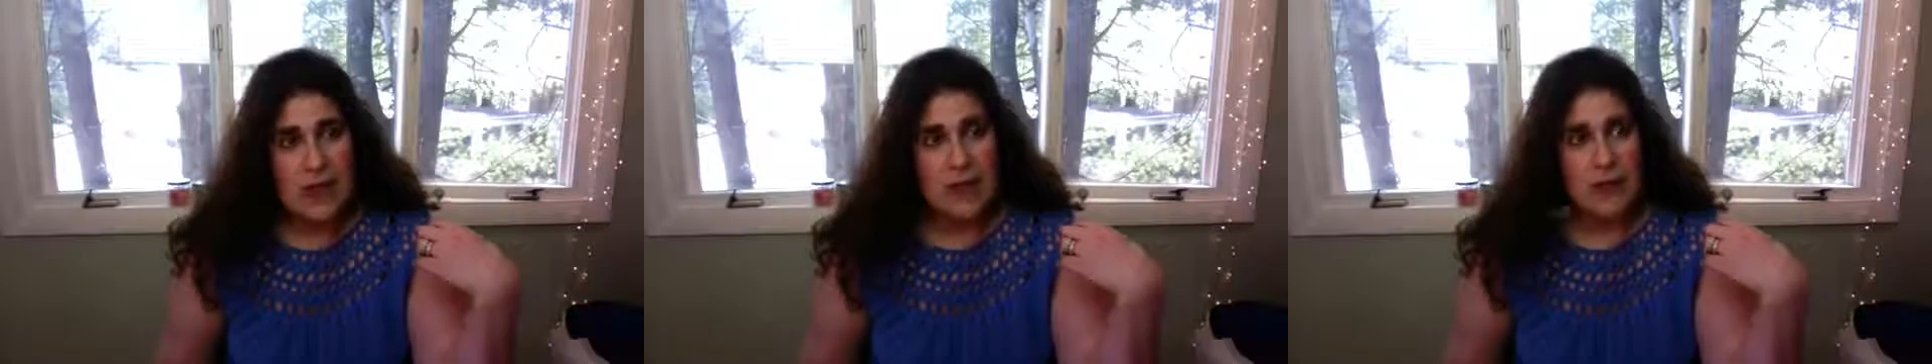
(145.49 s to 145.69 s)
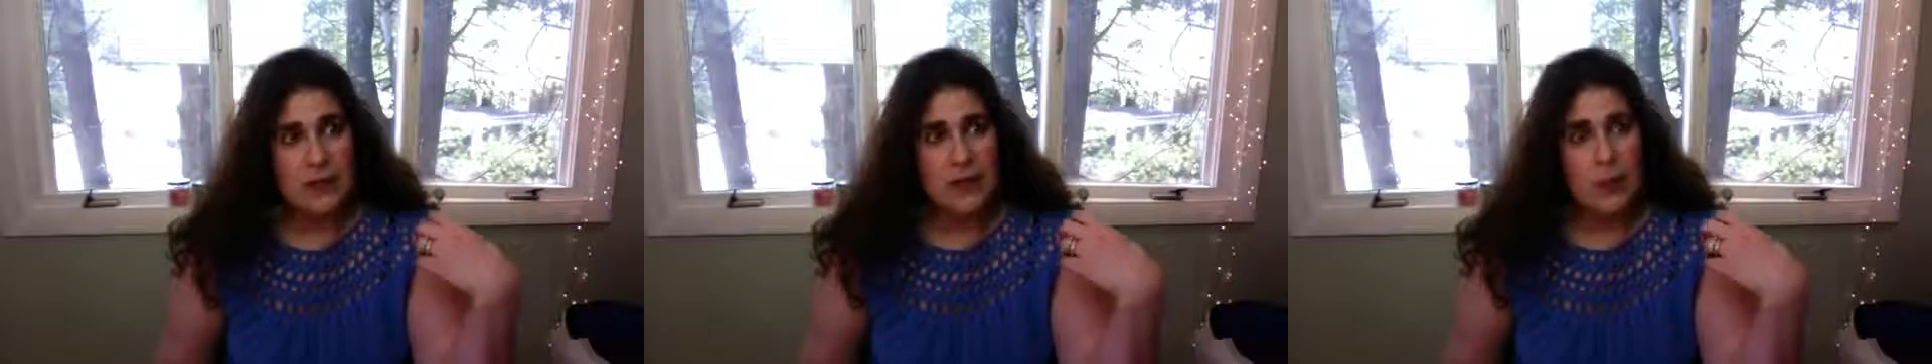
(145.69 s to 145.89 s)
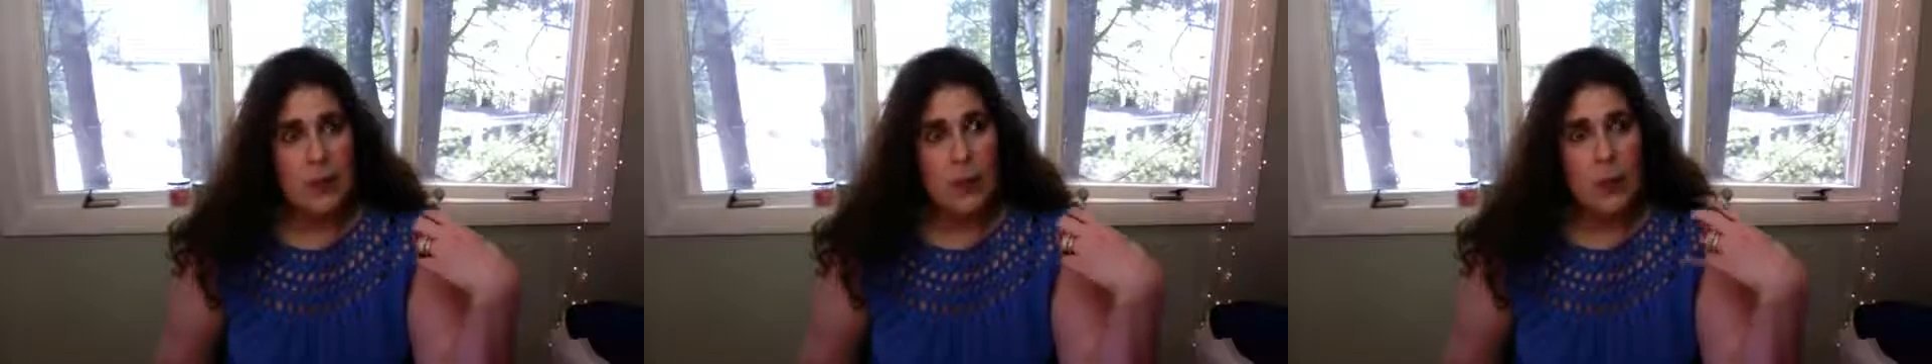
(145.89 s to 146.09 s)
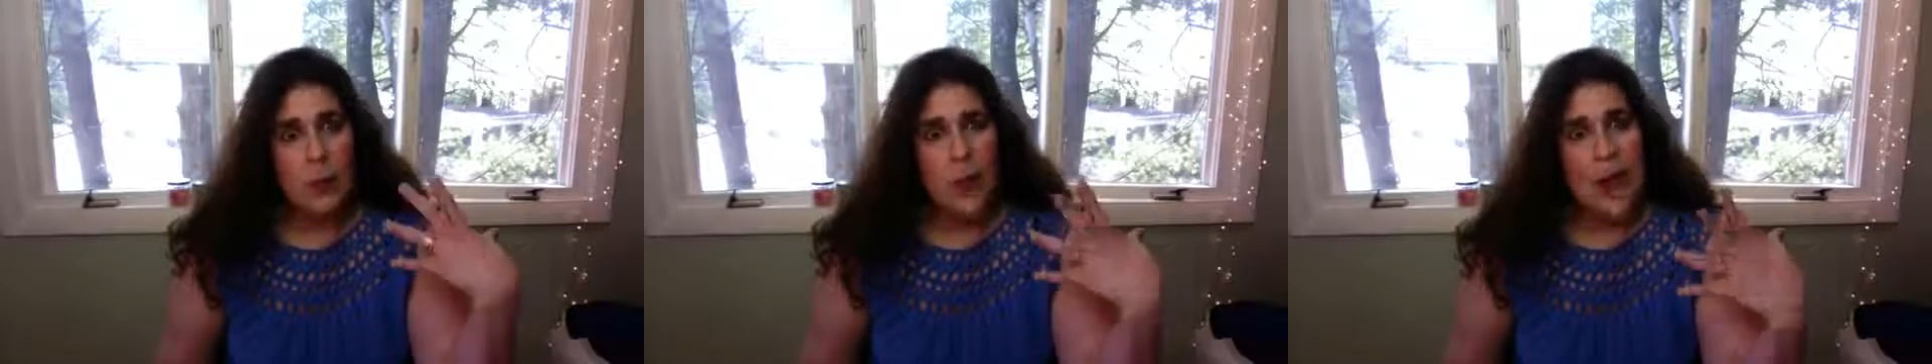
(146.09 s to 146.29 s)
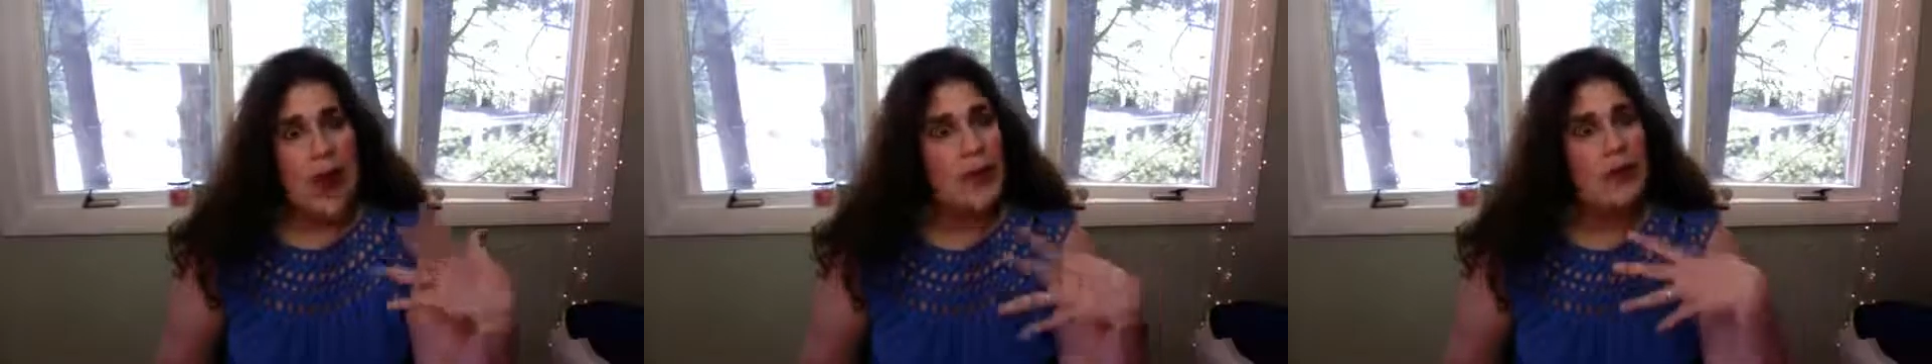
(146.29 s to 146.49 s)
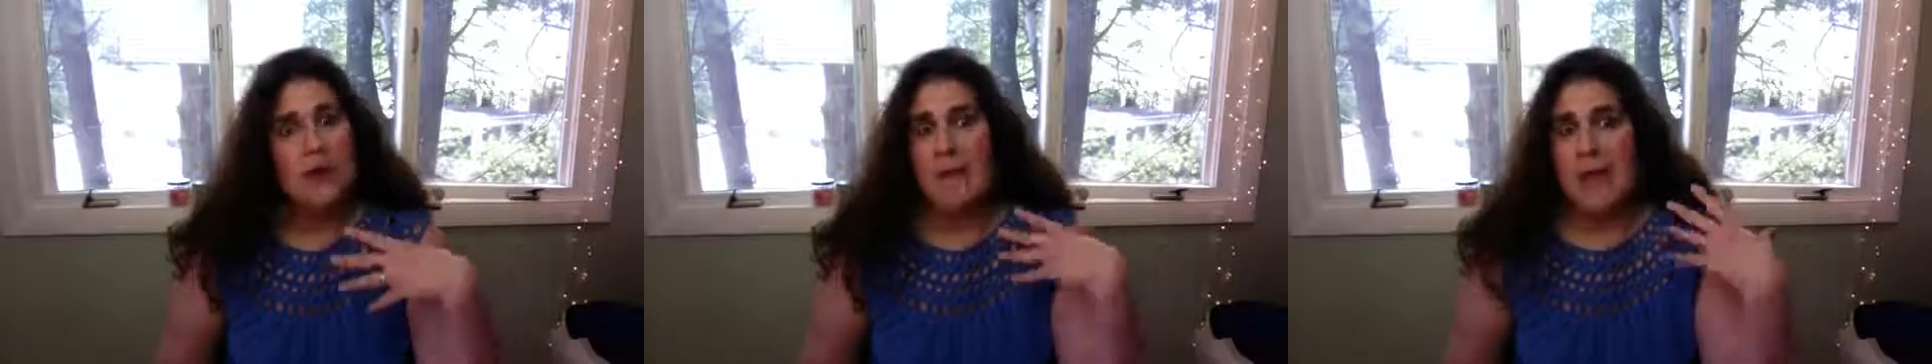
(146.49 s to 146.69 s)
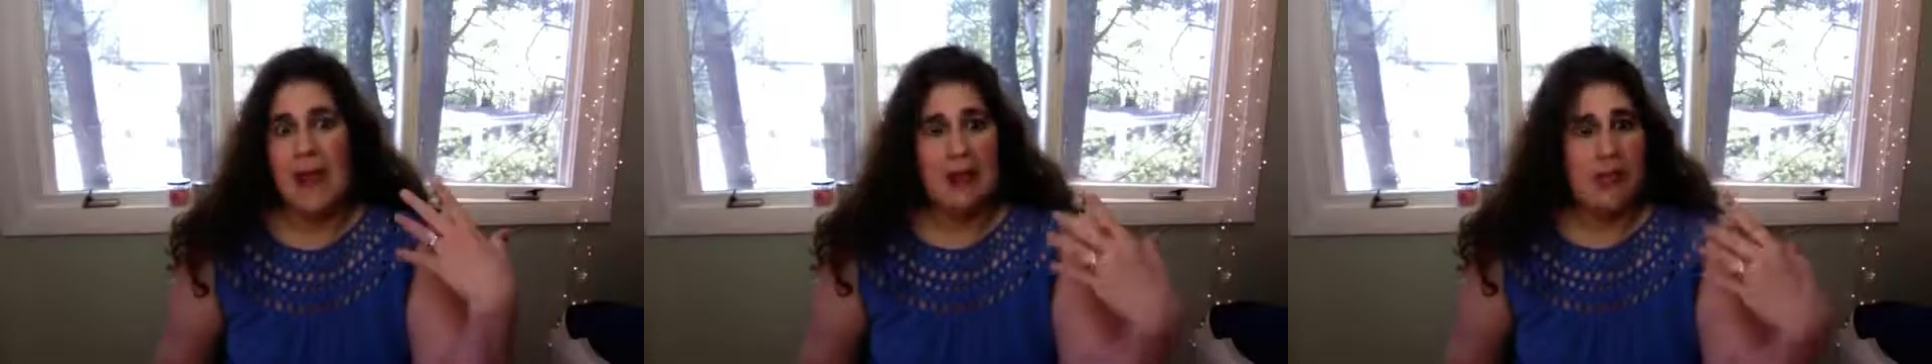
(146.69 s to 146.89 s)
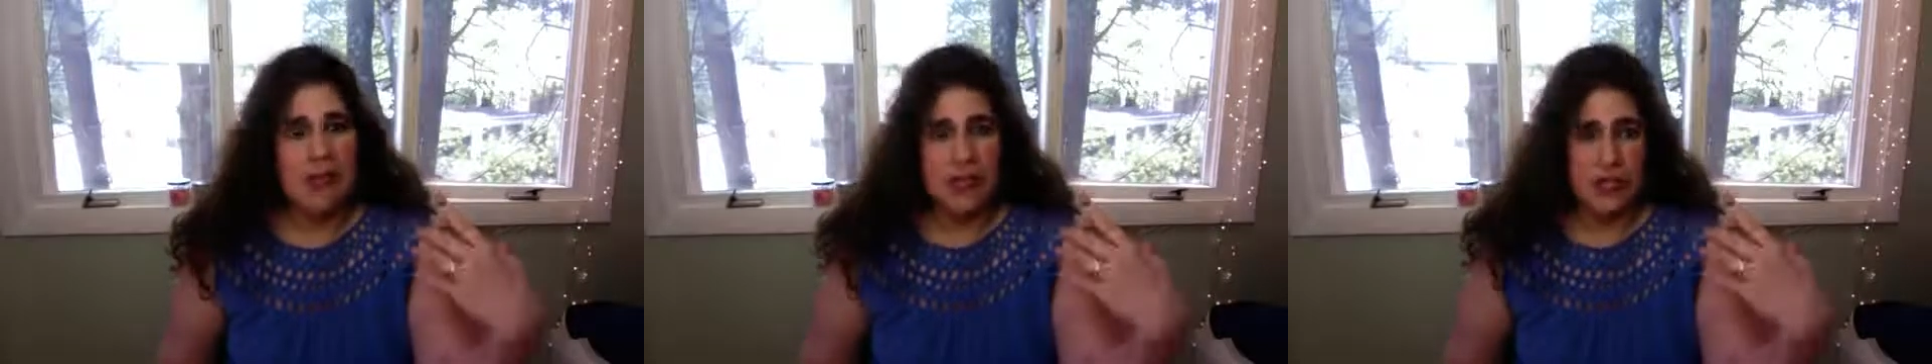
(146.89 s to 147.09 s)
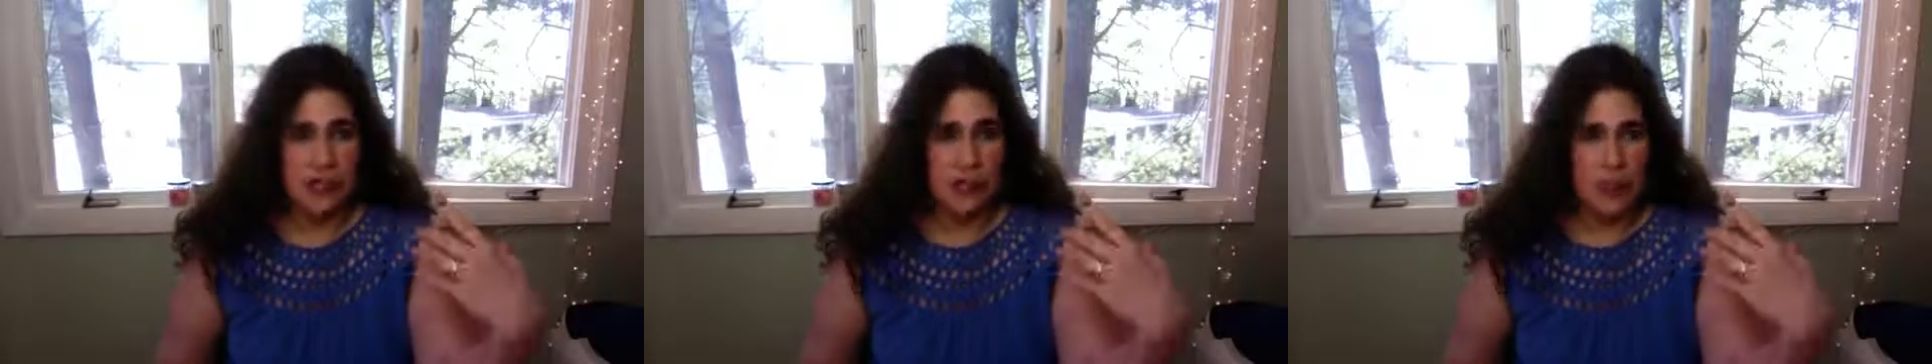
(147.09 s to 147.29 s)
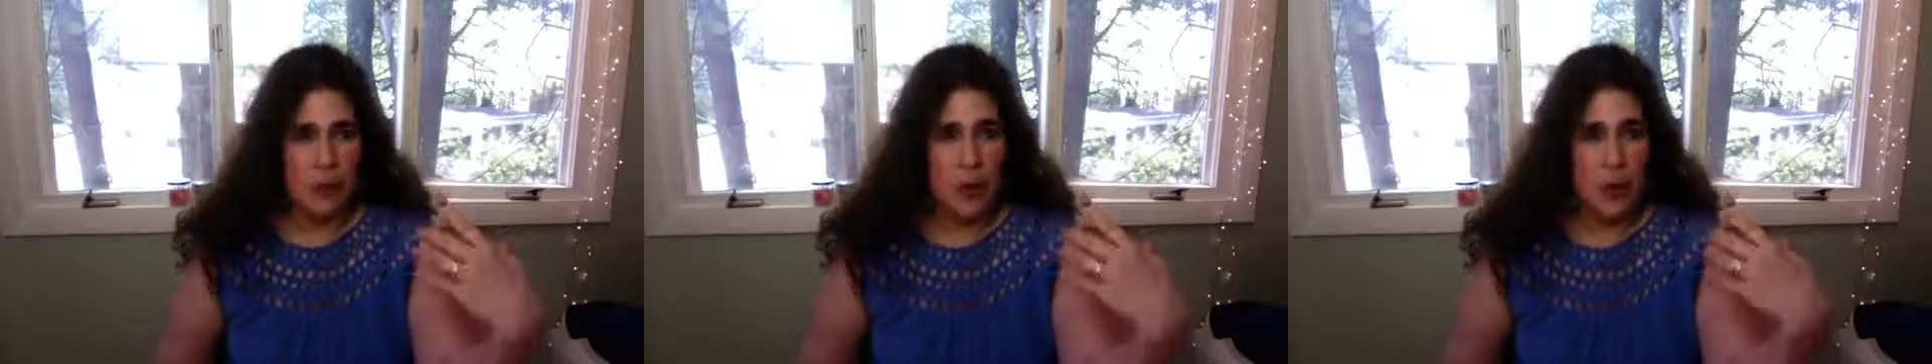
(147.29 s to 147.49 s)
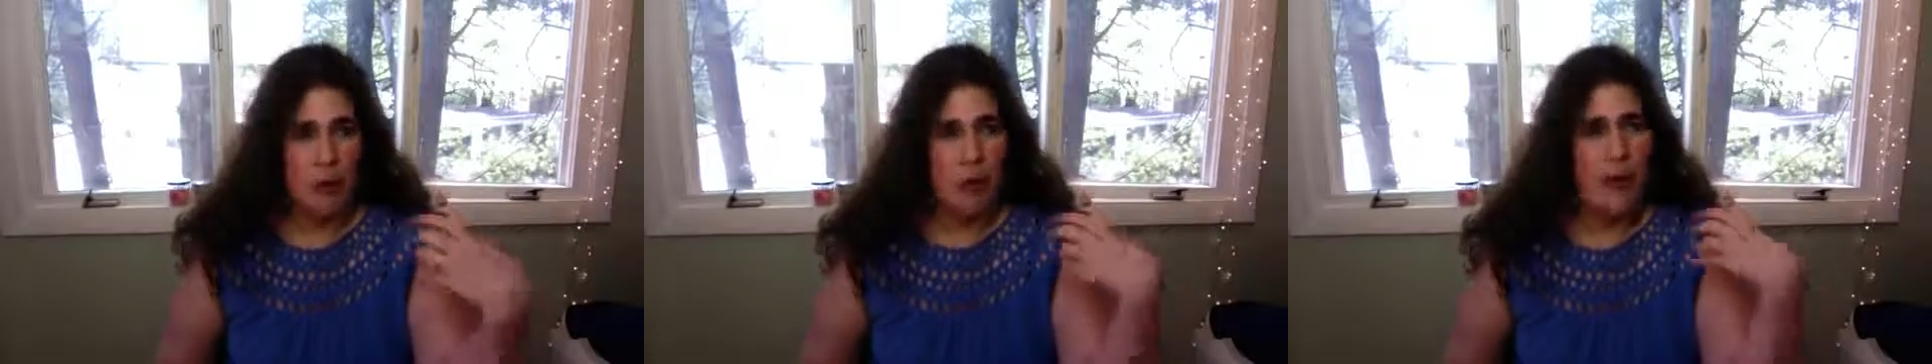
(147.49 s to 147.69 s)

and also how you're managing just at home.